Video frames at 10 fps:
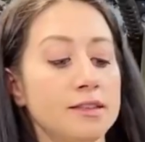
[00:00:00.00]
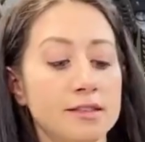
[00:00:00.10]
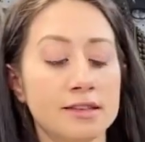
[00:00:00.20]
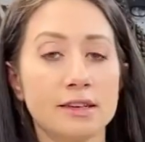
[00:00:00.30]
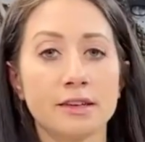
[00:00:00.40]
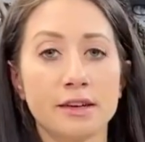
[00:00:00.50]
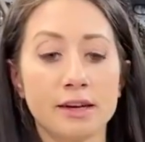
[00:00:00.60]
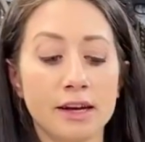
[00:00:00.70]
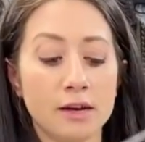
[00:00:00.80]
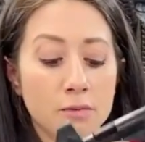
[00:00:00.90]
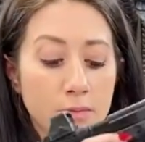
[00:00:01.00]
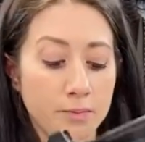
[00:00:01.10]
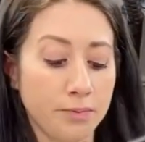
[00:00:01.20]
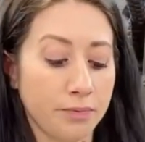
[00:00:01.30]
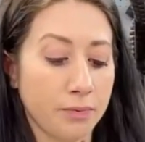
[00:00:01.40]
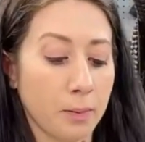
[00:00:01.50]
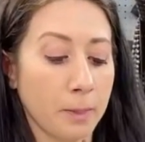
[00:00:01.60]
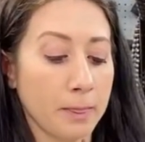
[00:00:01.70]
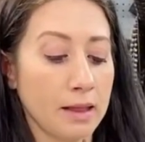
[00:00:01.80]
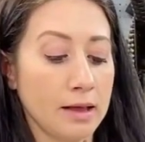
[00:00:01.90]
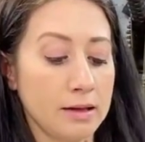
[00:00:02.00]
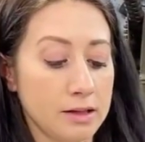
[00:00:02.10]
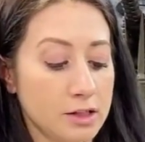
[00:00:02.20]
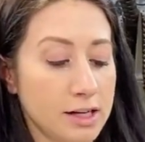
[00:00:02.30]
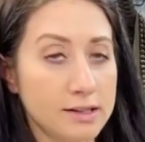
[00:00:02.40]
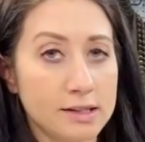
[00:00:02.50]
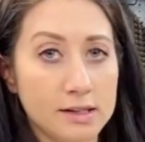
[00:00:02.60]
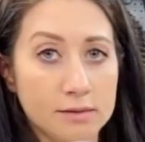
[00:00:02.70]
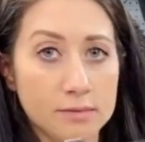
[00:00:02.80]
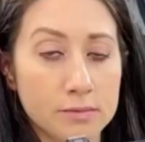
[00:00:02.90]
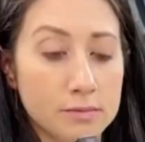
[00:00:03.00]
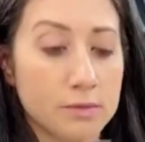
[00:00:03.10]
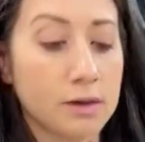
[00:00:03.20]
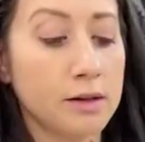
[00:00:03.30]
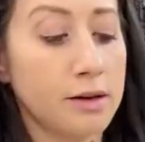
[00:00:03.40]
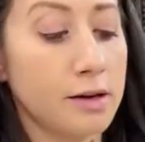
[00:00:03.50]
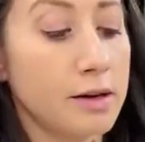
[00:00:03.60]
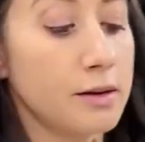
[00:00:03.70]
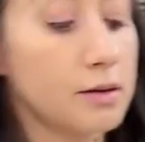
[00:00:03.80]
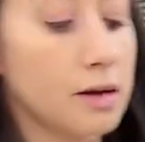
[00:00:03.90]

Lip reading: is a clear gun. Checked it, cleared it,